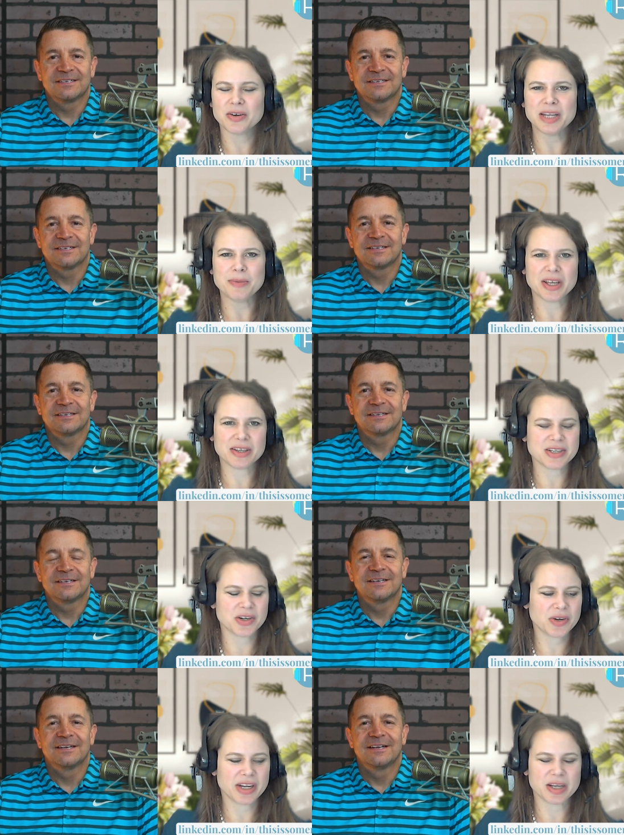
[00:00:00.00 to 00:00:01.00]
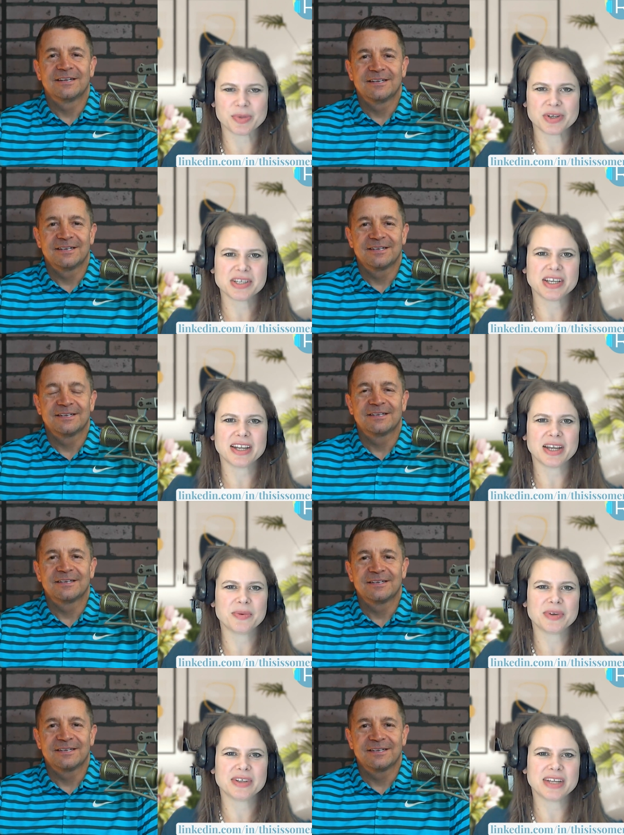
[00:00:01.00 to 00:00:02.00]
Speaker 1: in mail zero kind of person. I
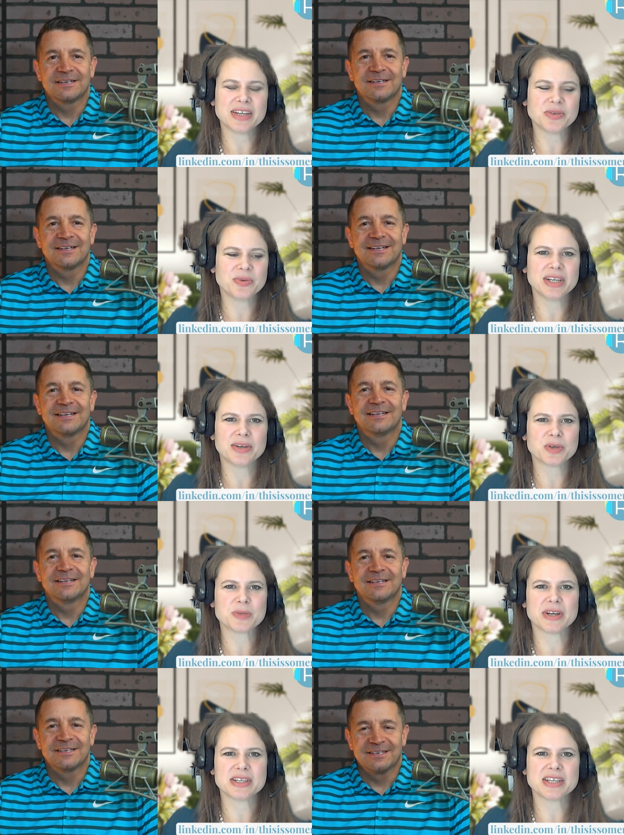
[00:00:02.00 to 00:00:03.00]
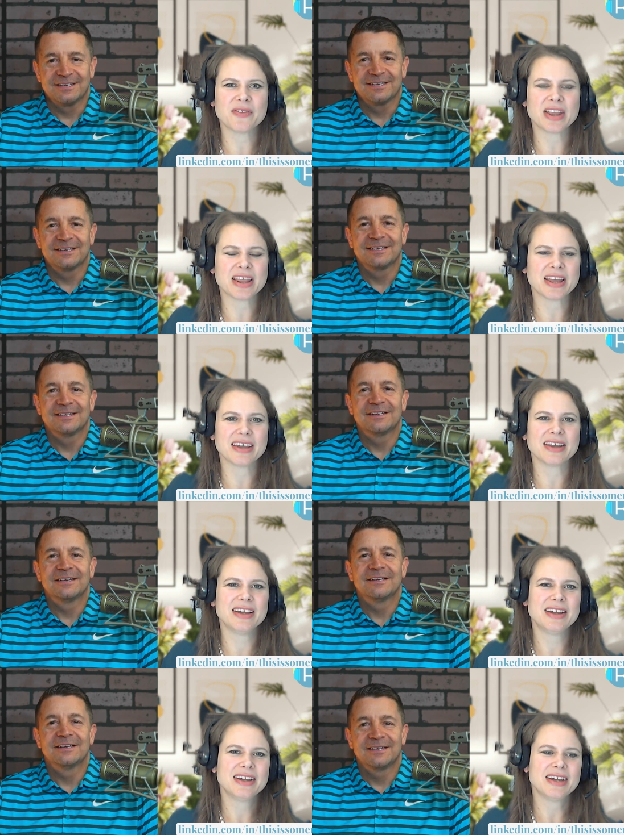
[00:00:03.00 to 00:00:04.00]
will I do read and respond to everything.
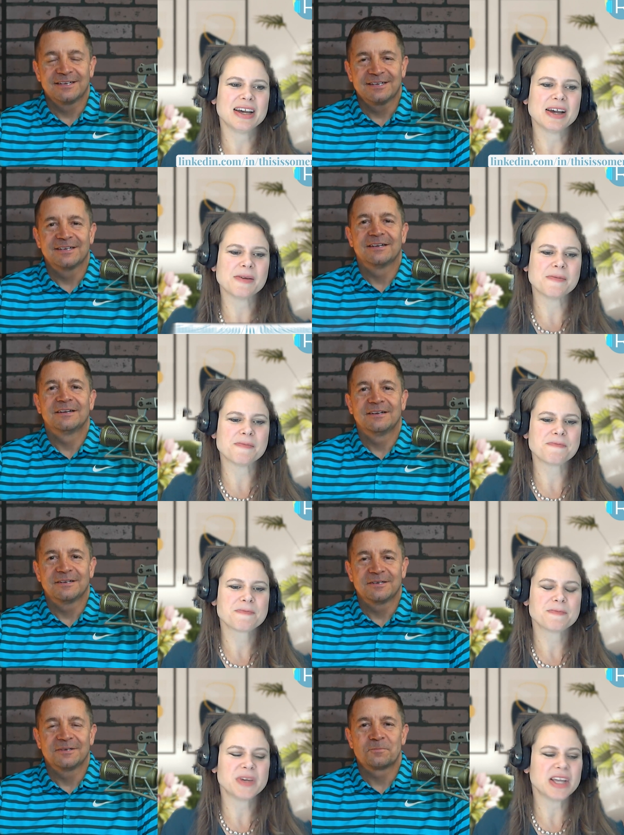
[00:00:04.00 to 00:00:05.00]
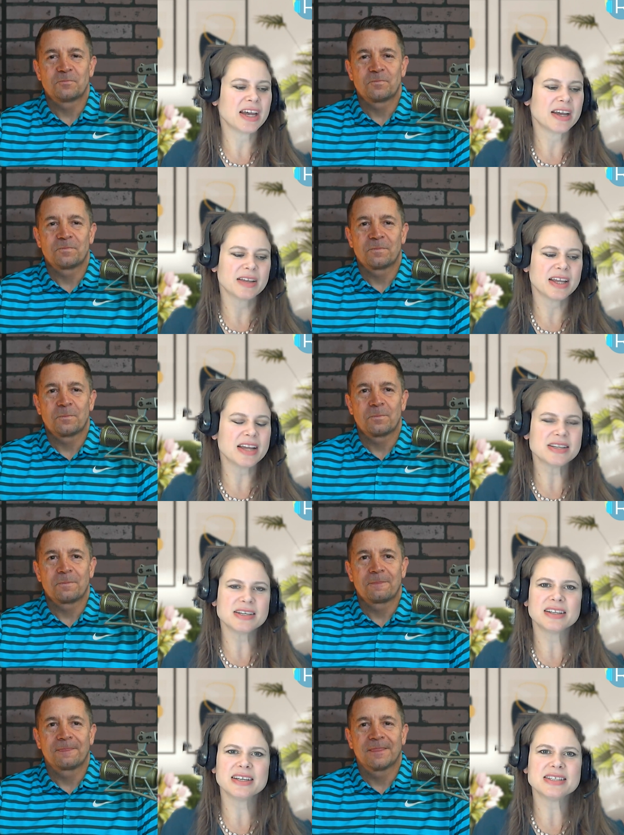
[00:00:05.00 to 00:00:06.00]
Um, but yeah,
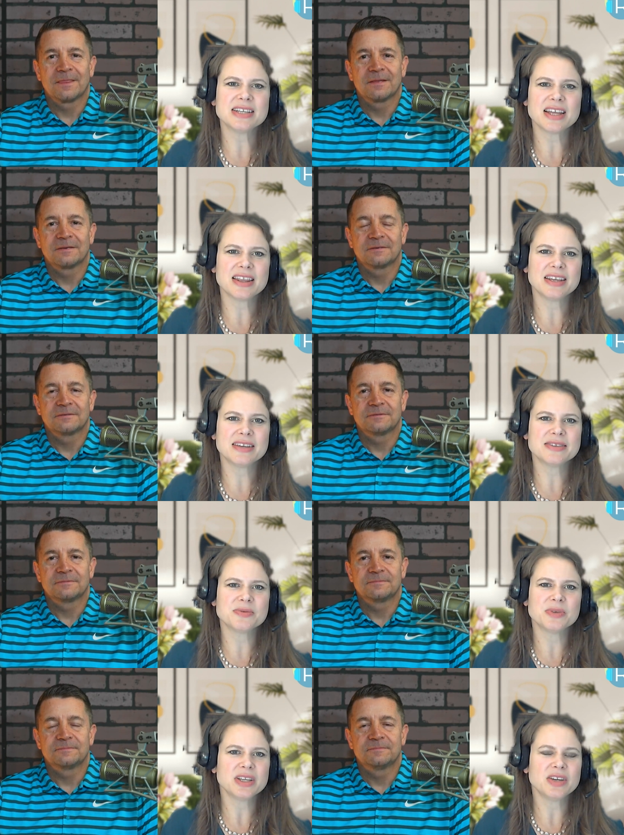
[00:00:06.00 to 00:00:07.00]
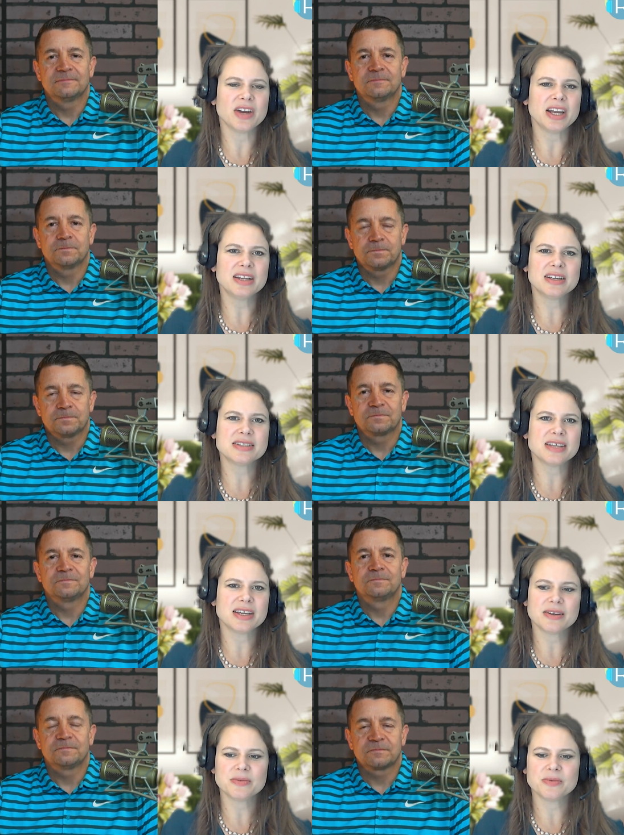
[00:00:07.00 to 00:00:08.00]
connecting on LinkedIn I think is really great because
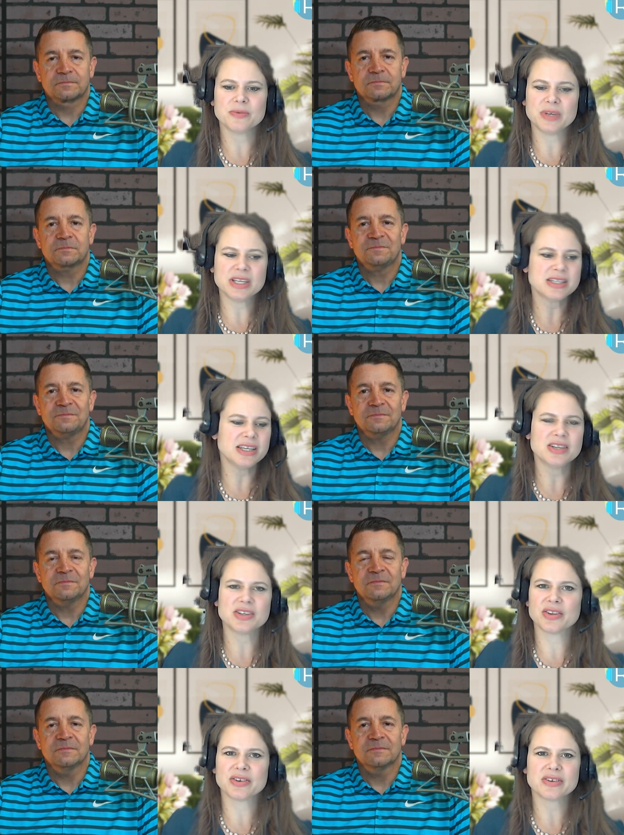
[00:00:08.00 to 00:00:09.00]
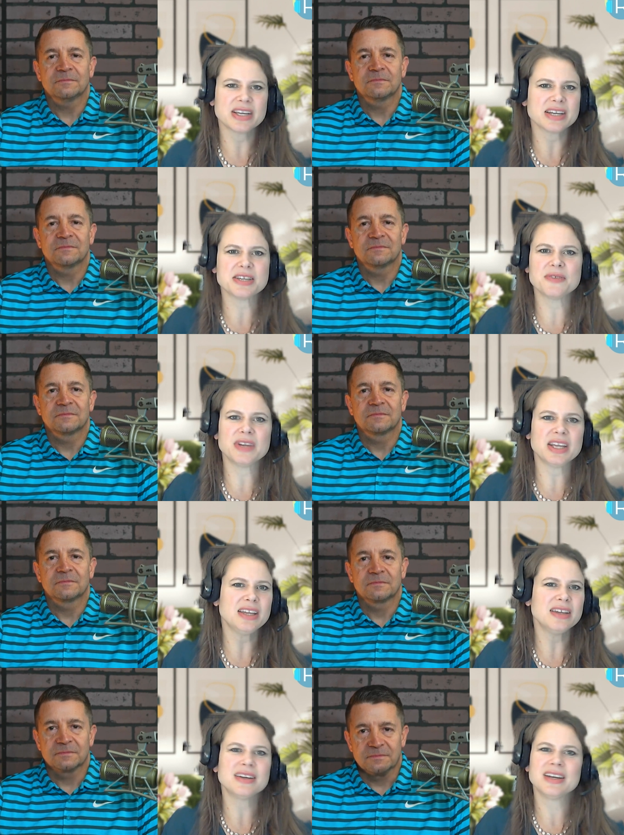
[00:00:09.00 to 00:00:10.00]
then we see each other's
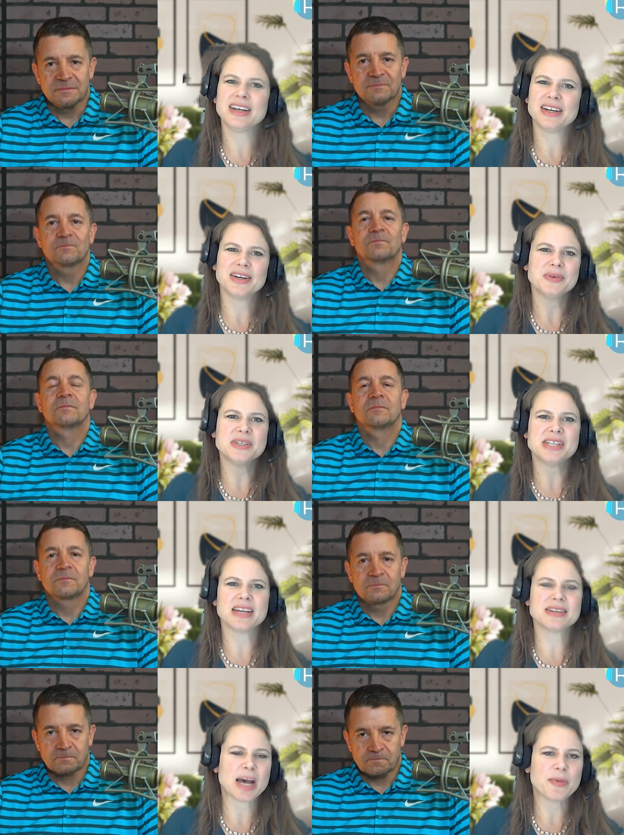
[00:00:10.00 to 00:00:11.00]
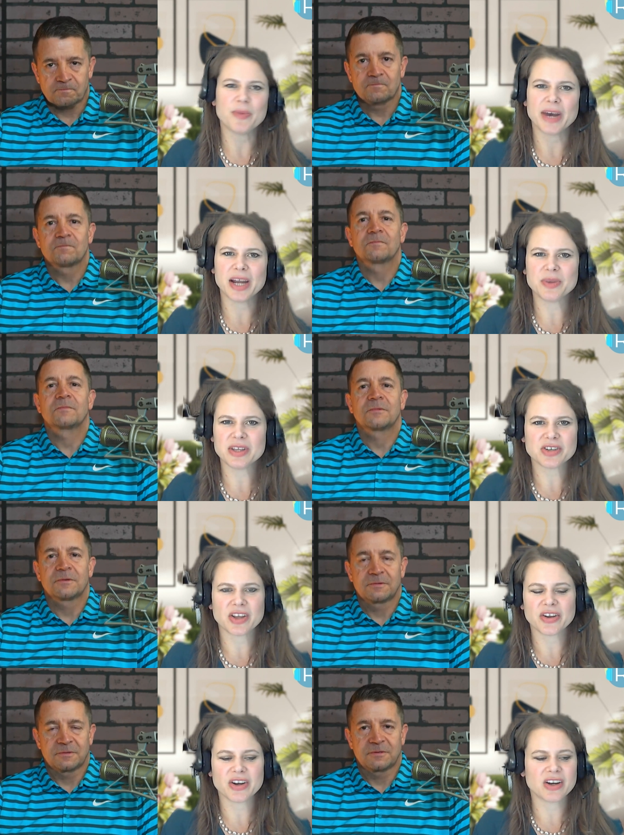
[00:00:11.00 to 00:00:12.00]
activity. We stay on top of mind with each
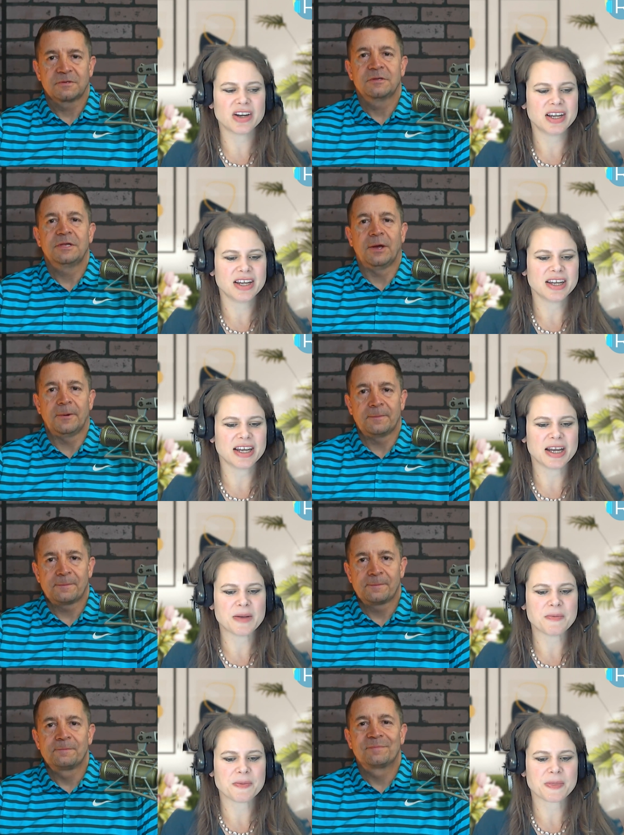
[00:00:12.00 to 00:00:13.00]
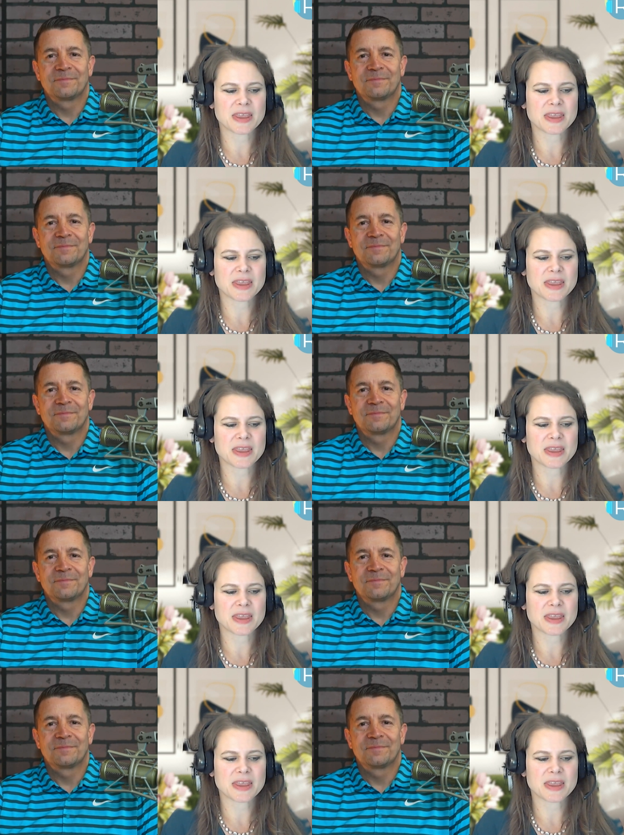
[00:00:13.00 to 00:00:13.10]
other. Yeah. Um,